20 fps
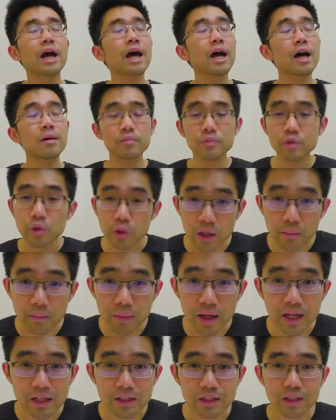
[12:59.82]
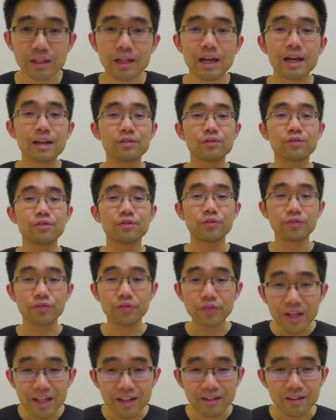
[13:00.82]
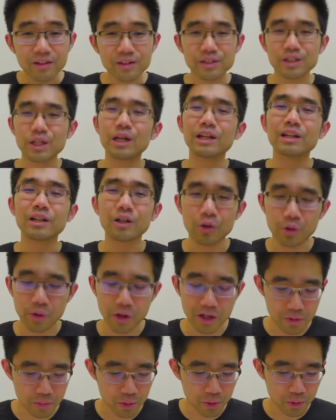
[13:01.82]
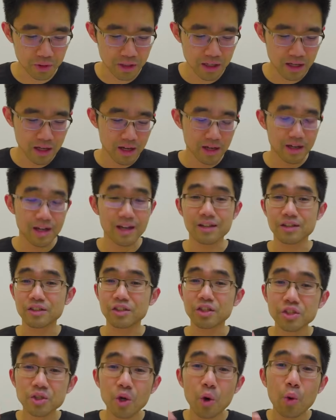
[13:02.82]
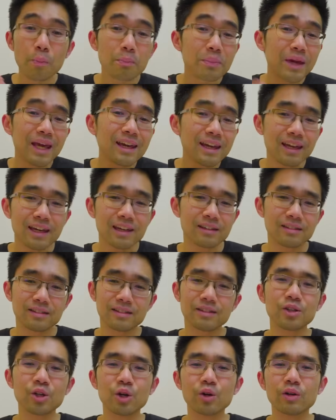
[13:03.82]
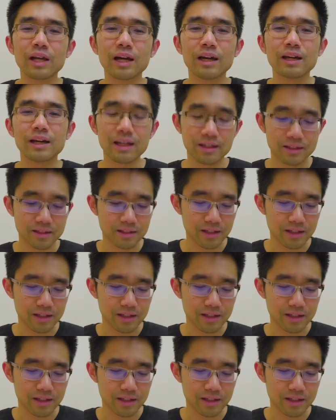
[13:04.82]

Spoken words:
absolutely amazing and it feels incredible. It is so pingy, you know, like it